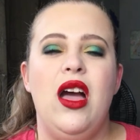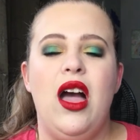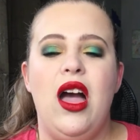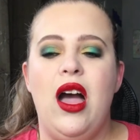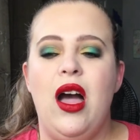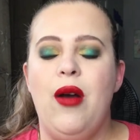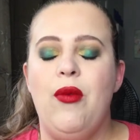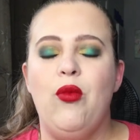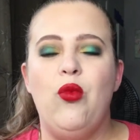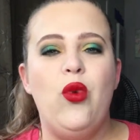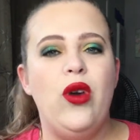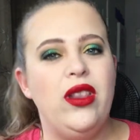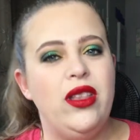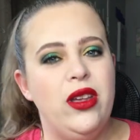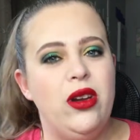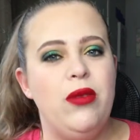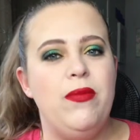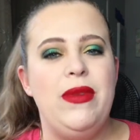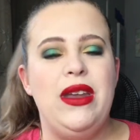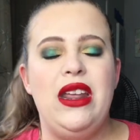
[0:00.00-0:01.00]
um, one
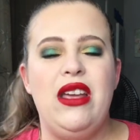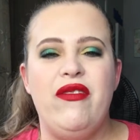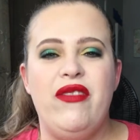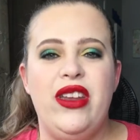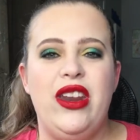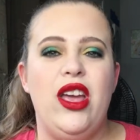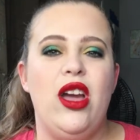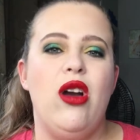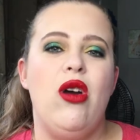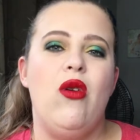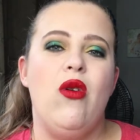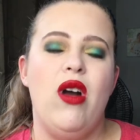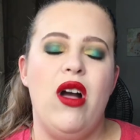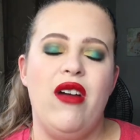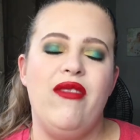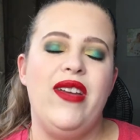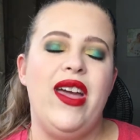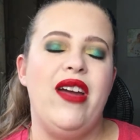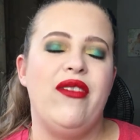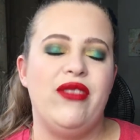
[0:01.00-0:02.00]
little mini video
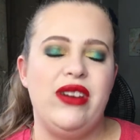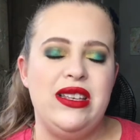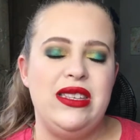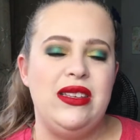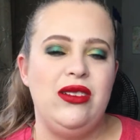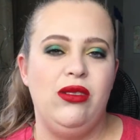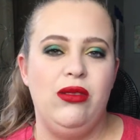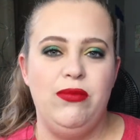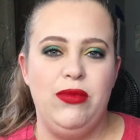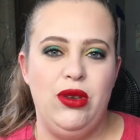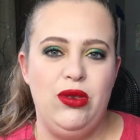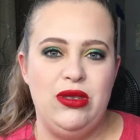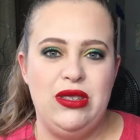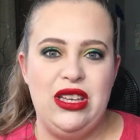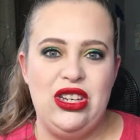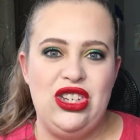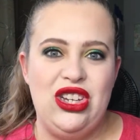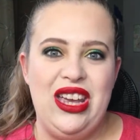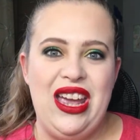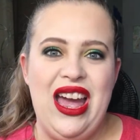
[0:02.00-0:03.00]
of every single muse
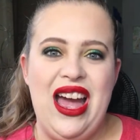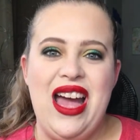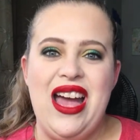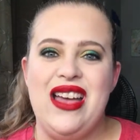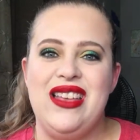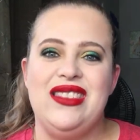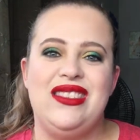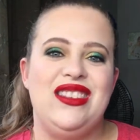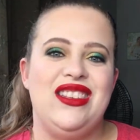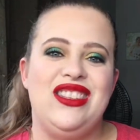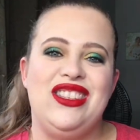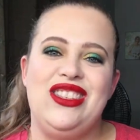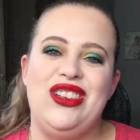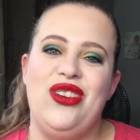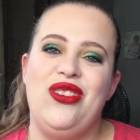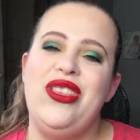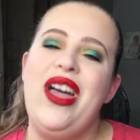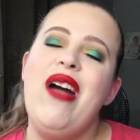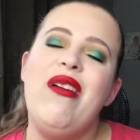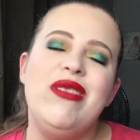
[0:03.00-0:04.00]
that she has.
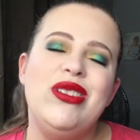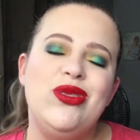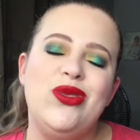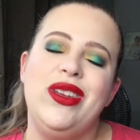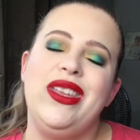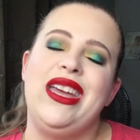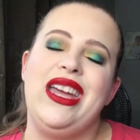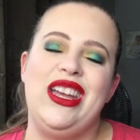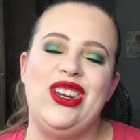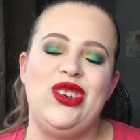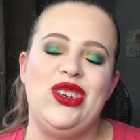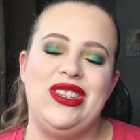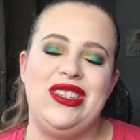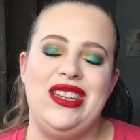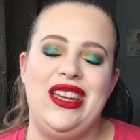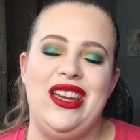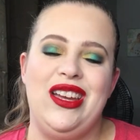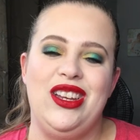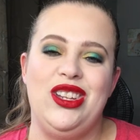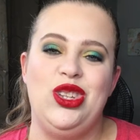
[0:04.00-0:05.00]
So that was really
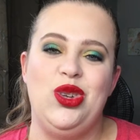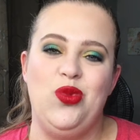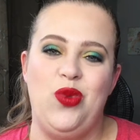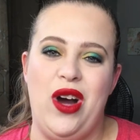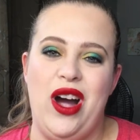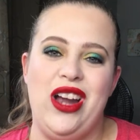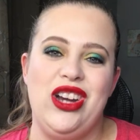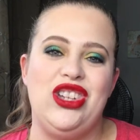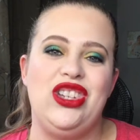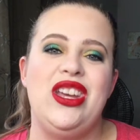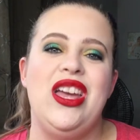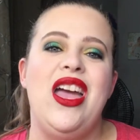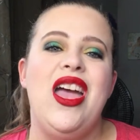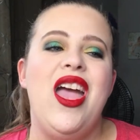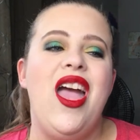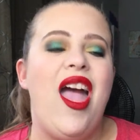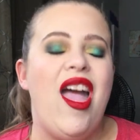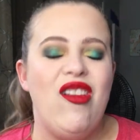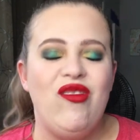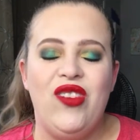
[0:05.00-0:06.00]
interesting to watch
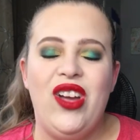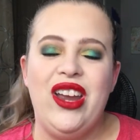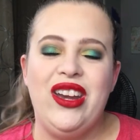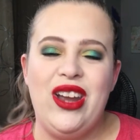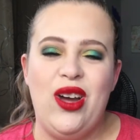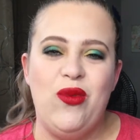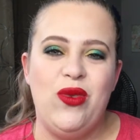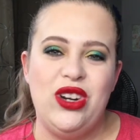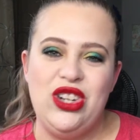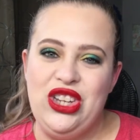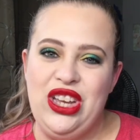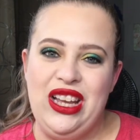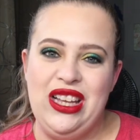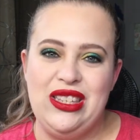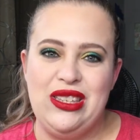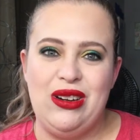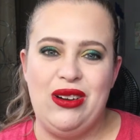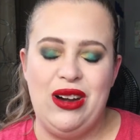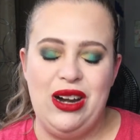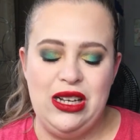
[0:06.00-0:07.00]
and find out where she
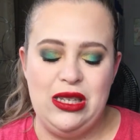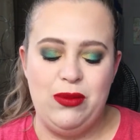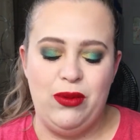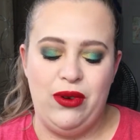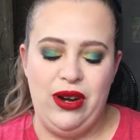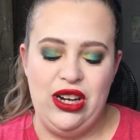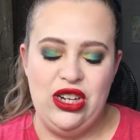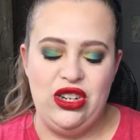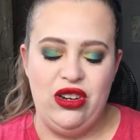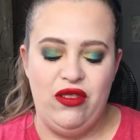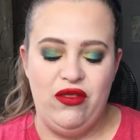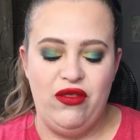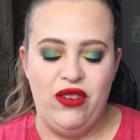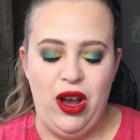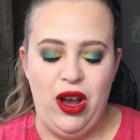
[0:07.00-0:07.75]
gets her inspiration